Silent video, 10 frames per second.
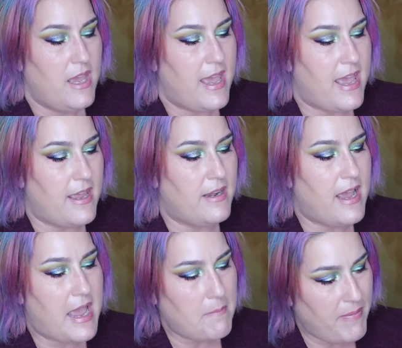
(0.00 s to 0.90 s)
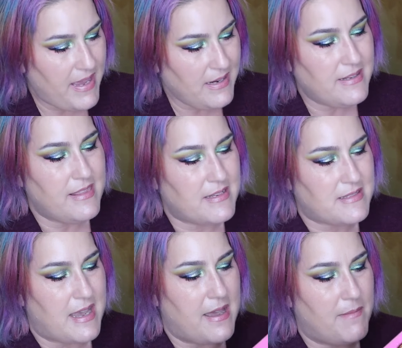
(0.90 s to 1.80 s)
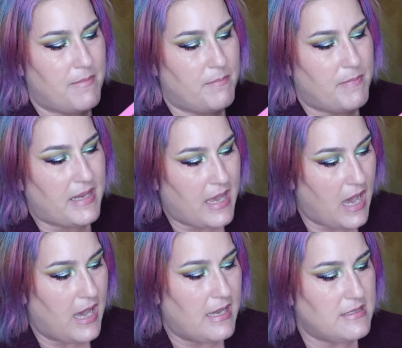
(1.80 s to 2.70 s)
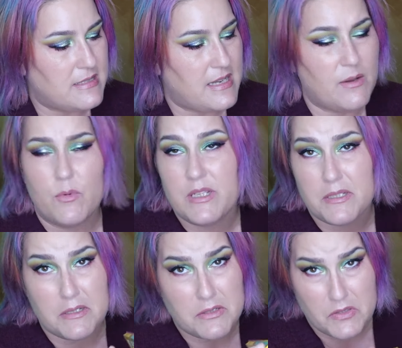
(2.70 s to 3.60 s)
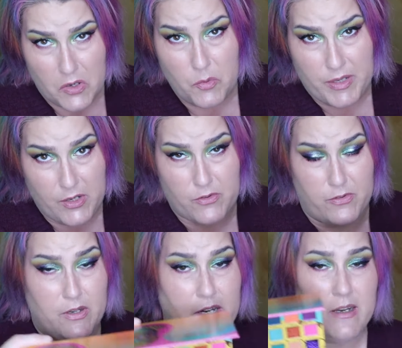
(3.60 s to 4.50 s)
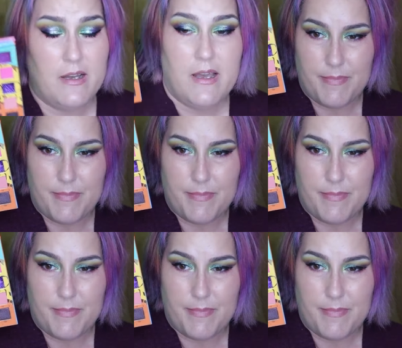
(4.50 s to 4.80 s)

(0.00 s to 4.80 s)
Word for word: And I picked this up because it was so beautiful,